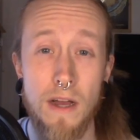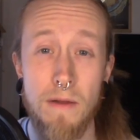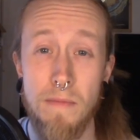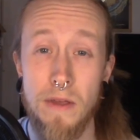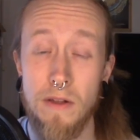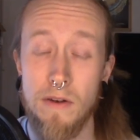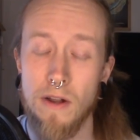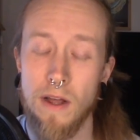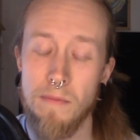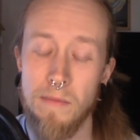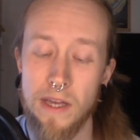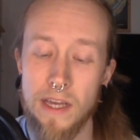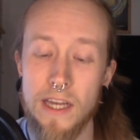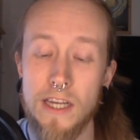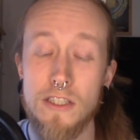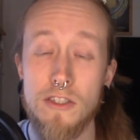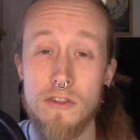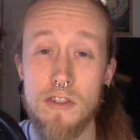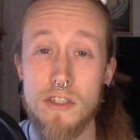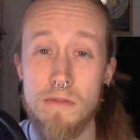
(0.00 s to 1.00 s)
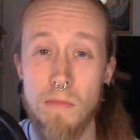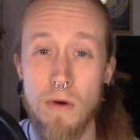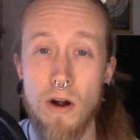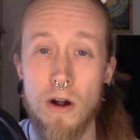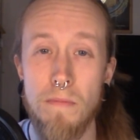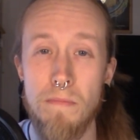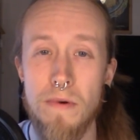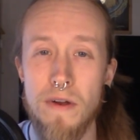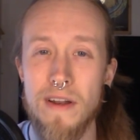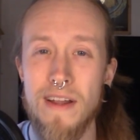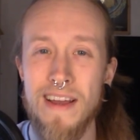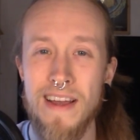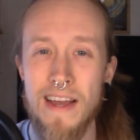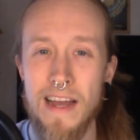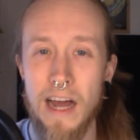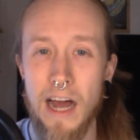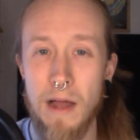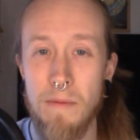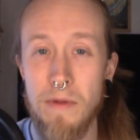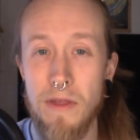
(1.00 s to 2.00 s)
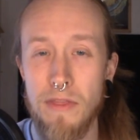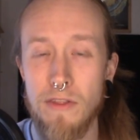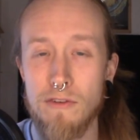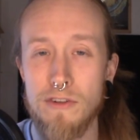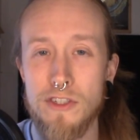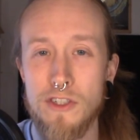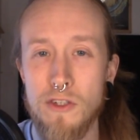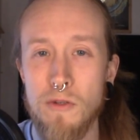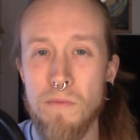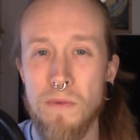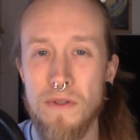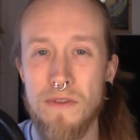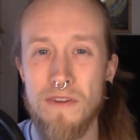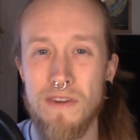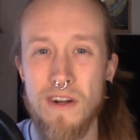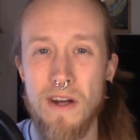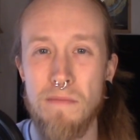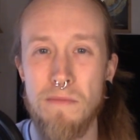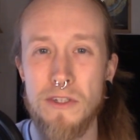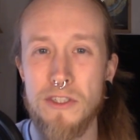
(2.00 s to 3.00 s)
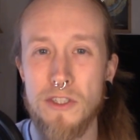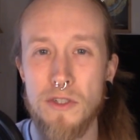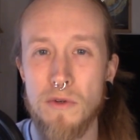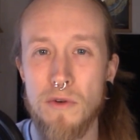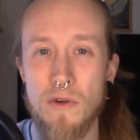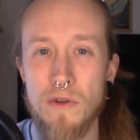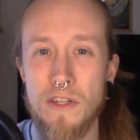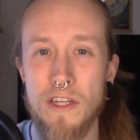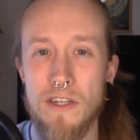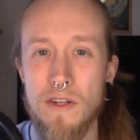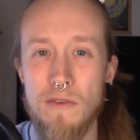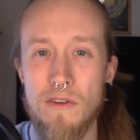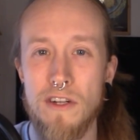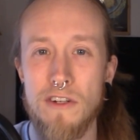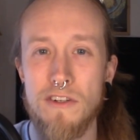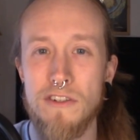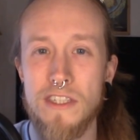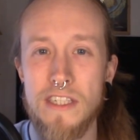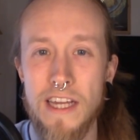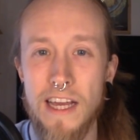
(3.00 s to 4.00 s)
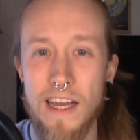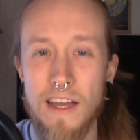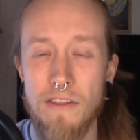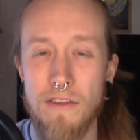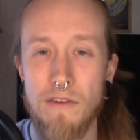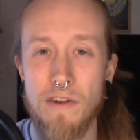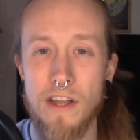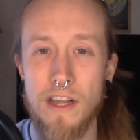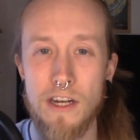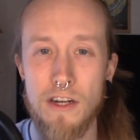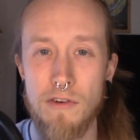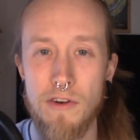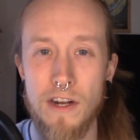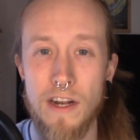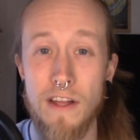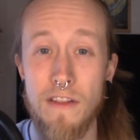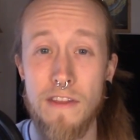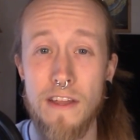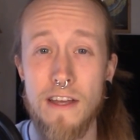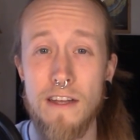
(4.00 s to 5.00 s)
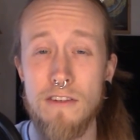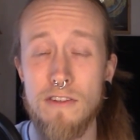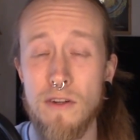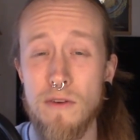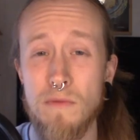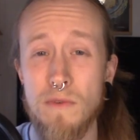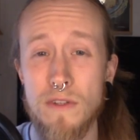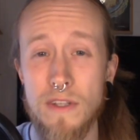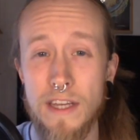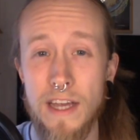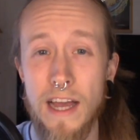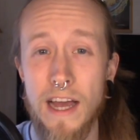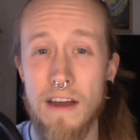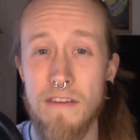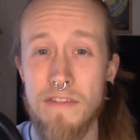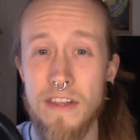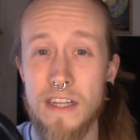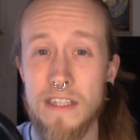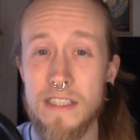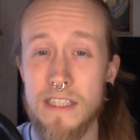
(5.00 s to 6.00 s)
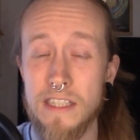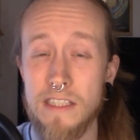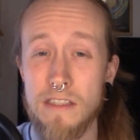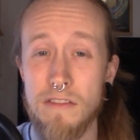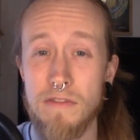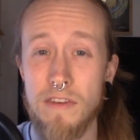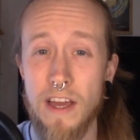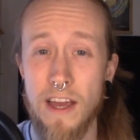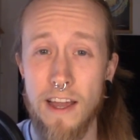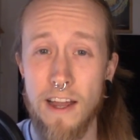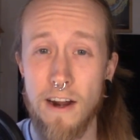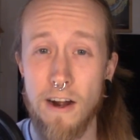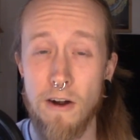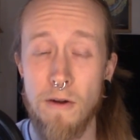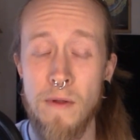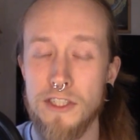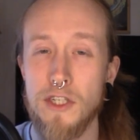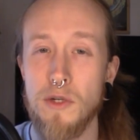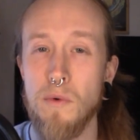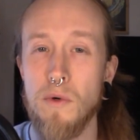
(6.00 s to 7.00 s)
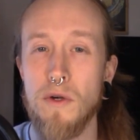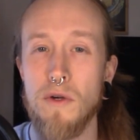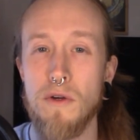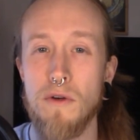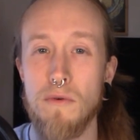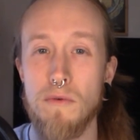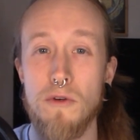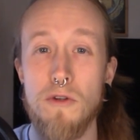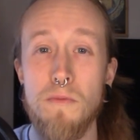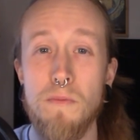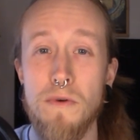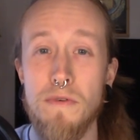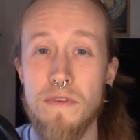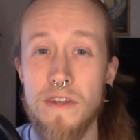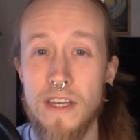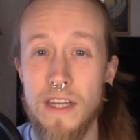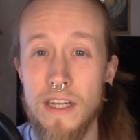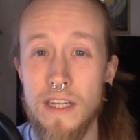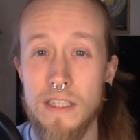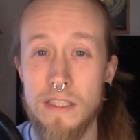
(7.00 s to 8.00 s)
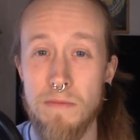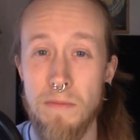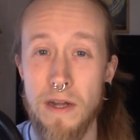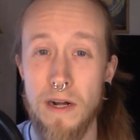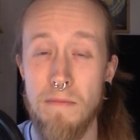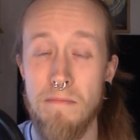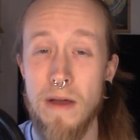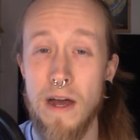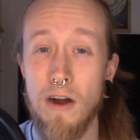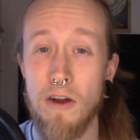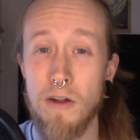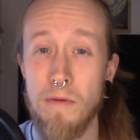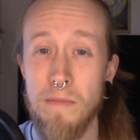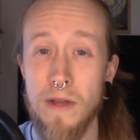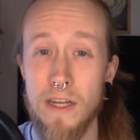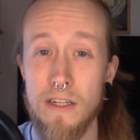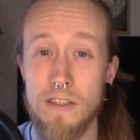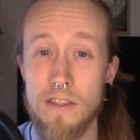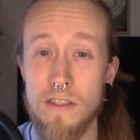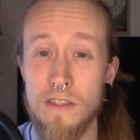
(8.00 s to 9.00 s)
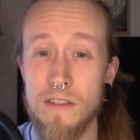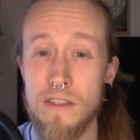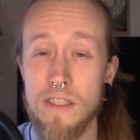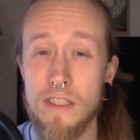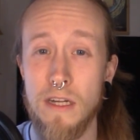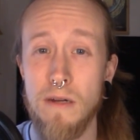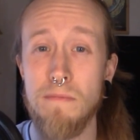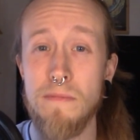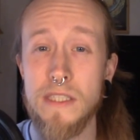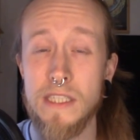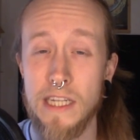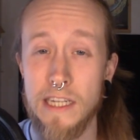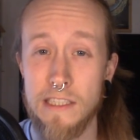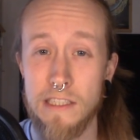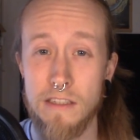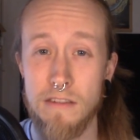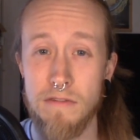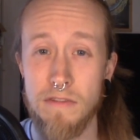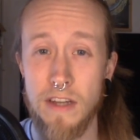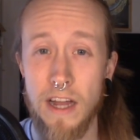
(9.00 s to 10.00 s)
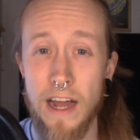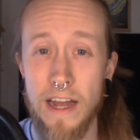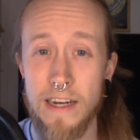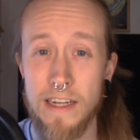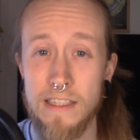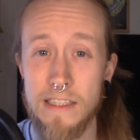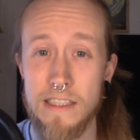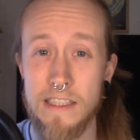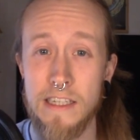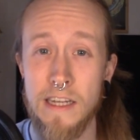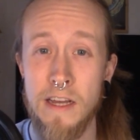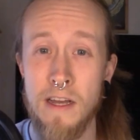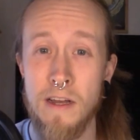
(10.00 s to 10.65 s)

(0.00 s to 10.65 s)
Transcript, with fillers: I mean, I mean kids are smart, but I mean they're stupid, they're not mature, they don't understand, they're ignorant and they don't really have that sense of care. So a group of kids might amalgamate to some sense of guidance,